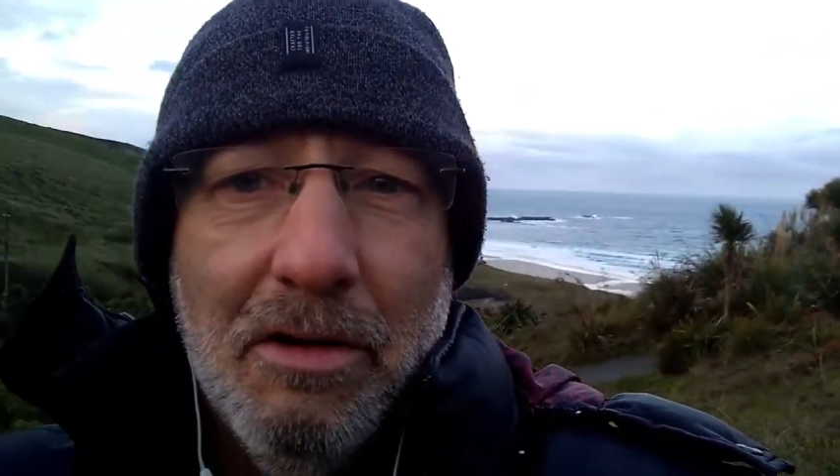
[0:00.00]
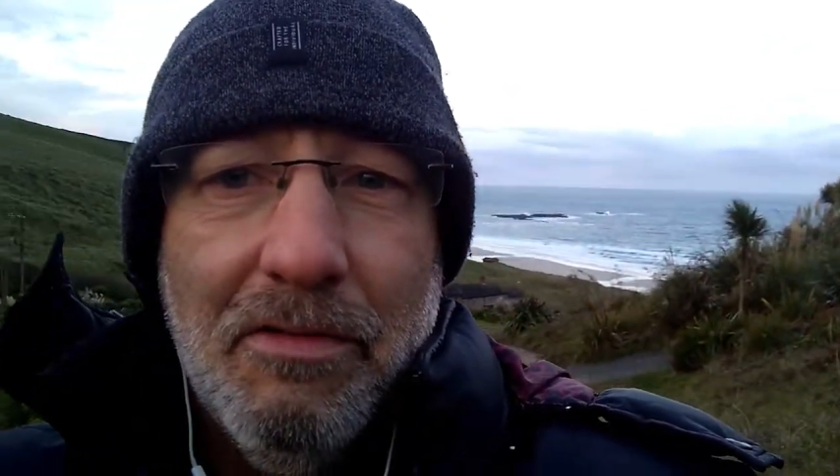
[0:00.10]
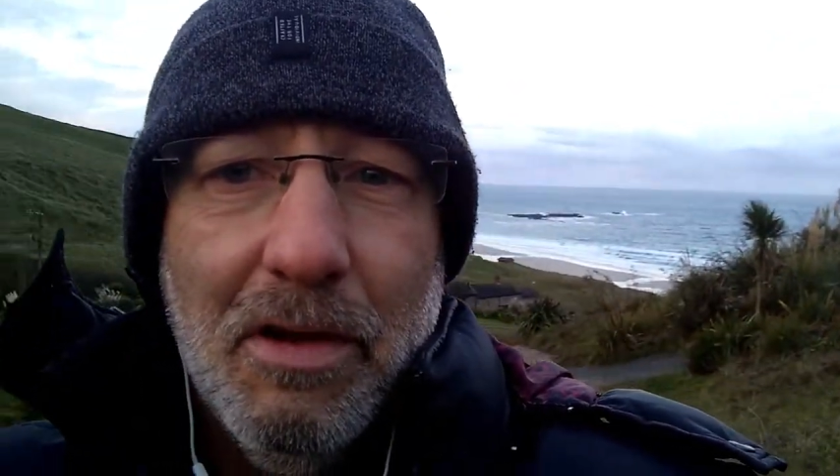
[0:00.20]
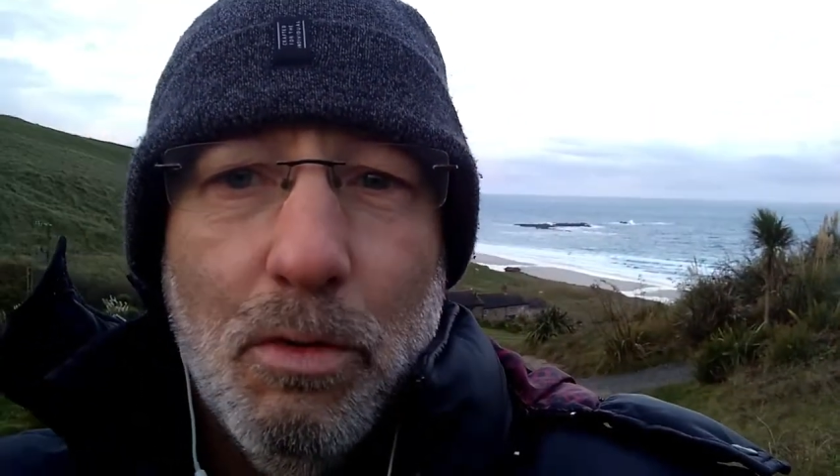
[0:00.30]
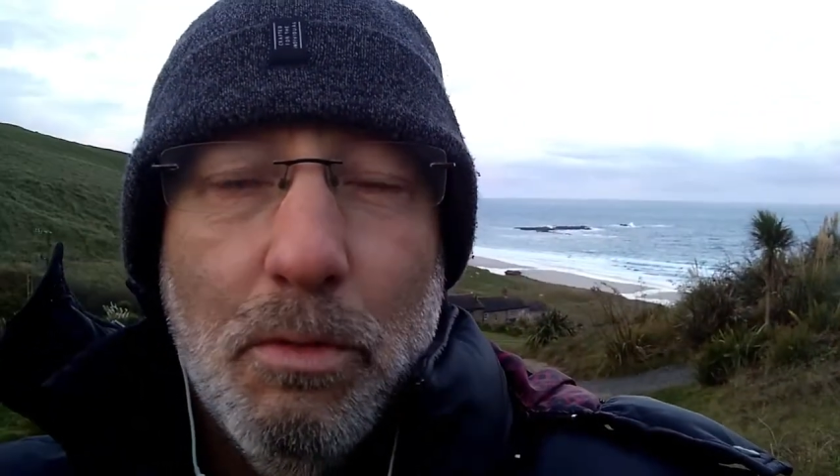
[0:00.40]

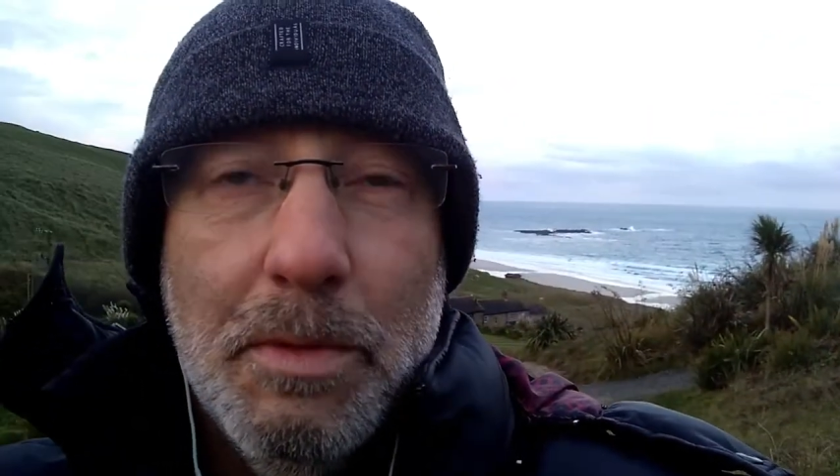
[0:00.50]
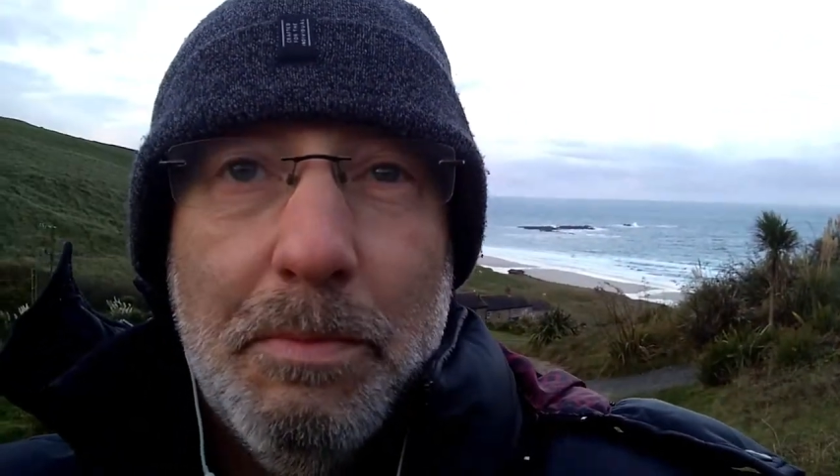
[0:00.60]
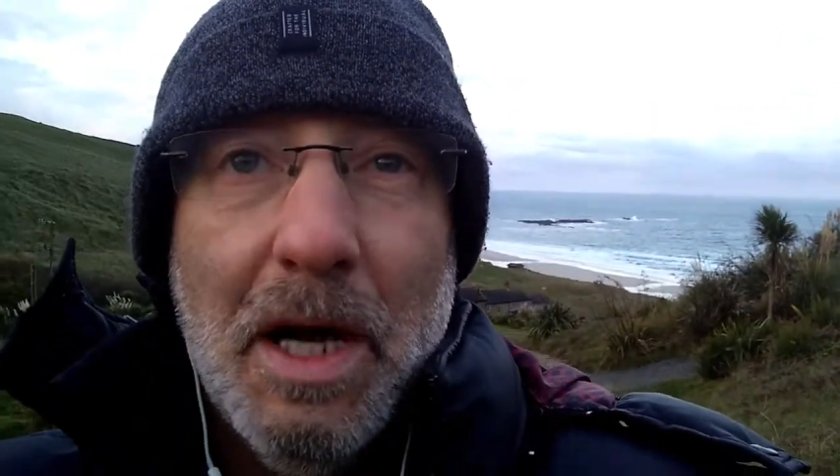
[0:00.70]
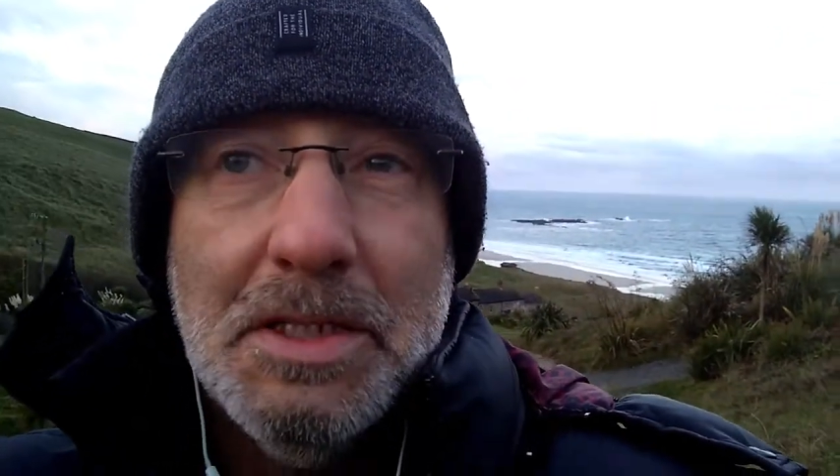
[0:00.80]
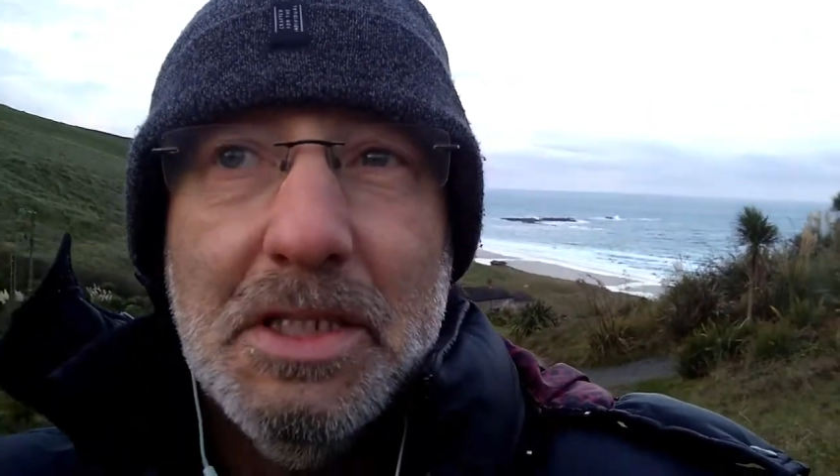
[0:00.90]
following my
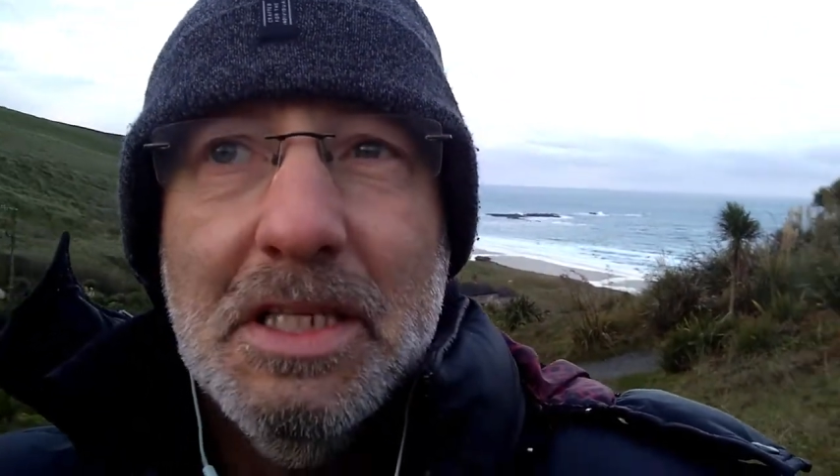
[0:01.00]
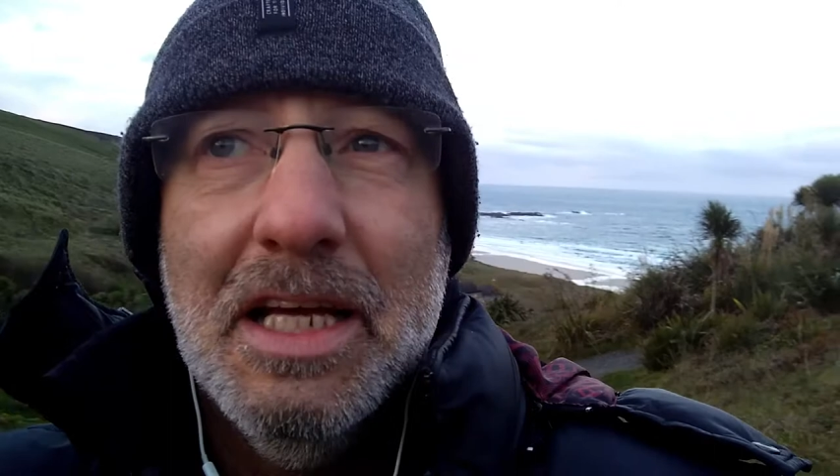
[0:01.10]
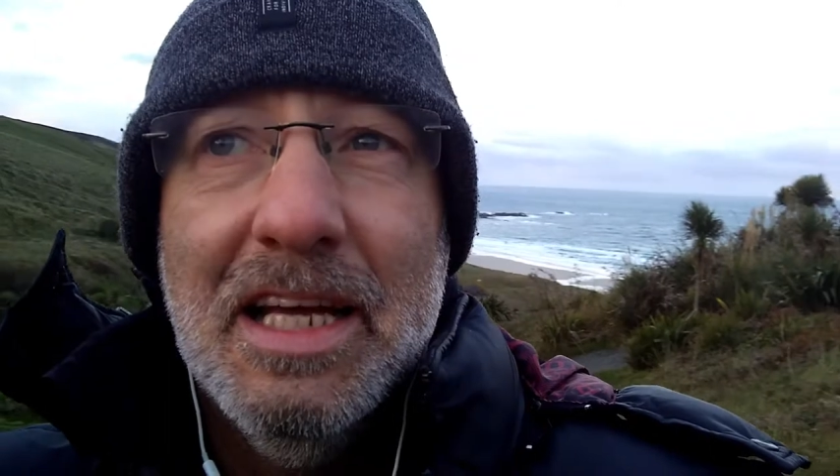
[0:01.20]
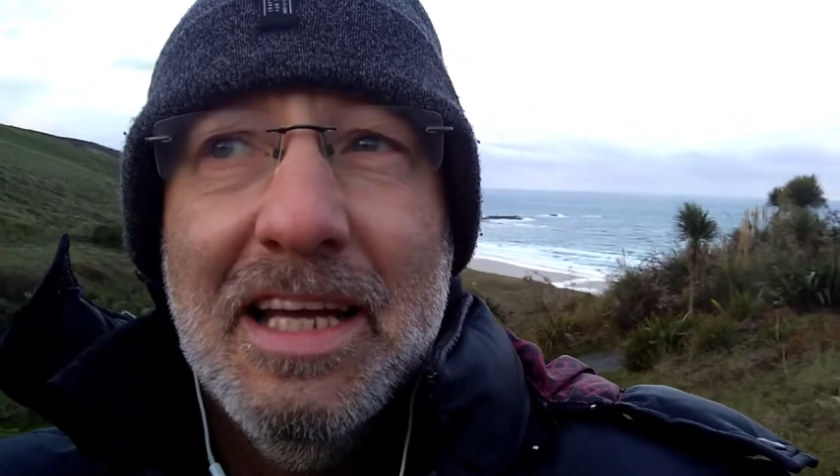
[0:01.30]
passion